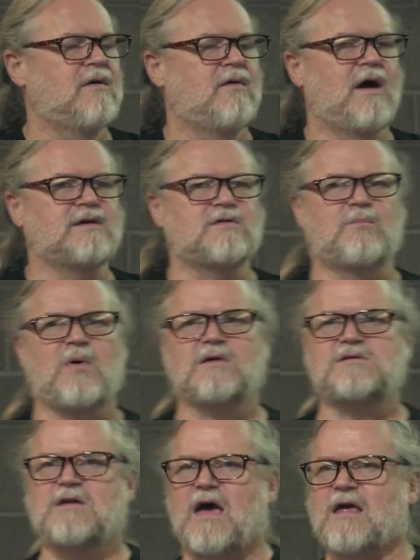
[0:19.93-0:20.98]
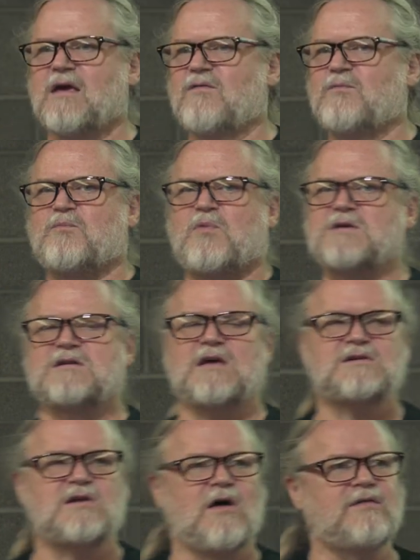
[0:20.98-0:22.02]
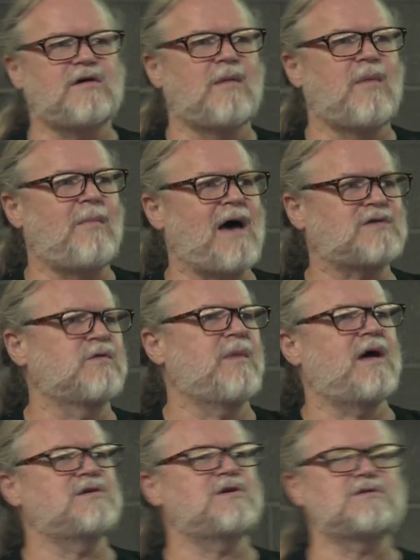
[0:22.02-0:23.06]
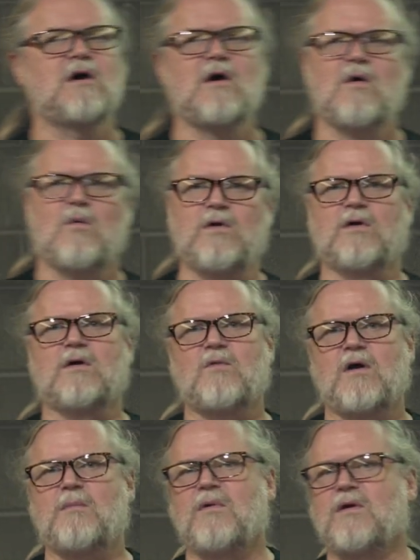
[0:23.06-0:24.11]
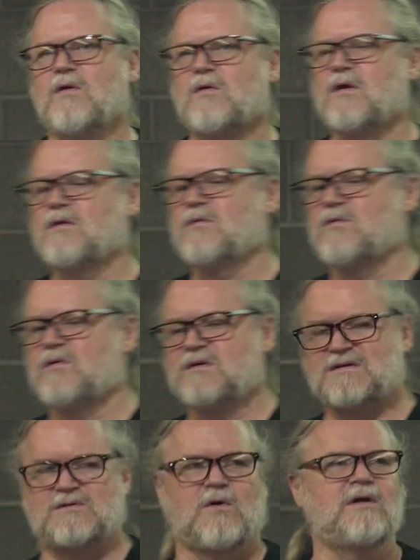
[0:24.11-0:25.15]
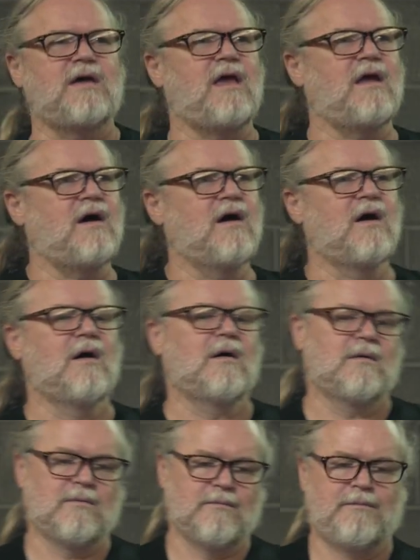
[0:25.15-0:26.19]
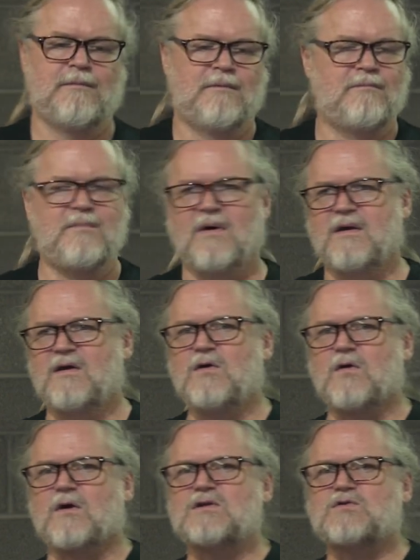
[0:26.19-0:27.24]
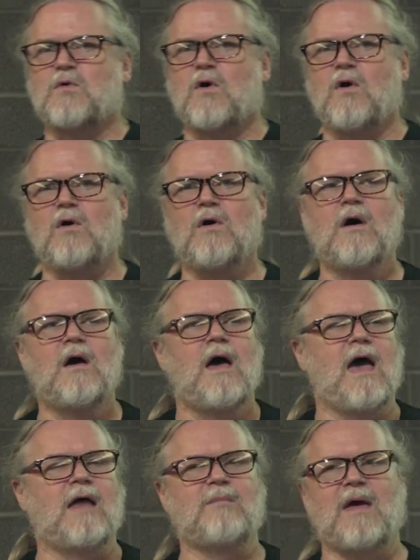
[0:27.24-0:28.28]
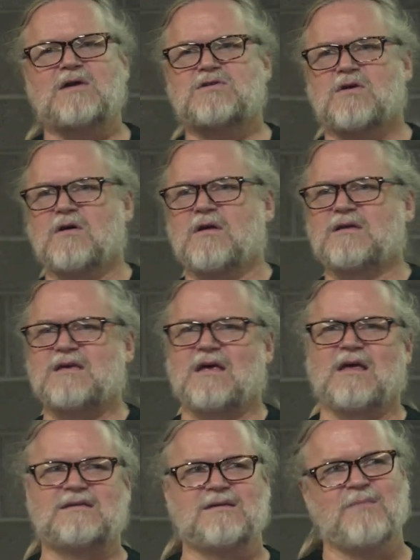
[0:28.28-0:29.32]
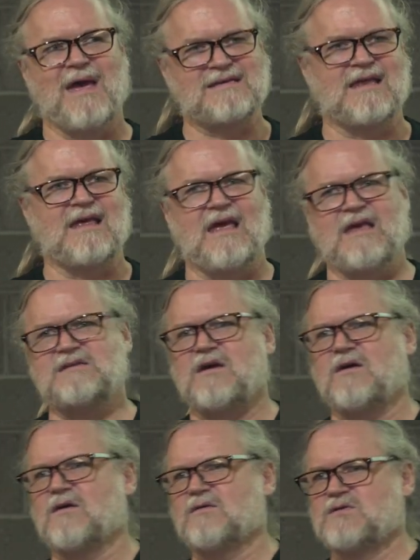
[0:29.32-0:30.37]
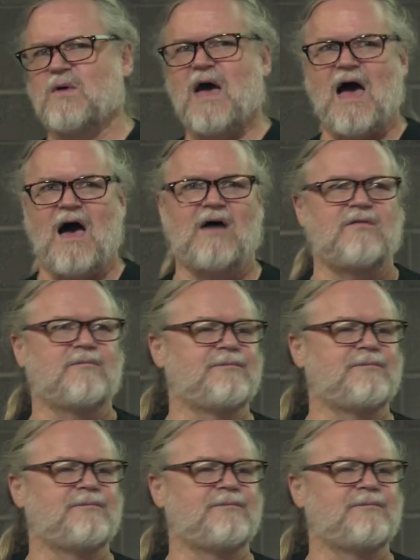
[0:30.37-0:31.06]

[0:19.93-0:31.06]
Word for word: Right, so present, I give presentation all the time about password managers where you can run a, you can store data under your control and make sure it makes it easier to have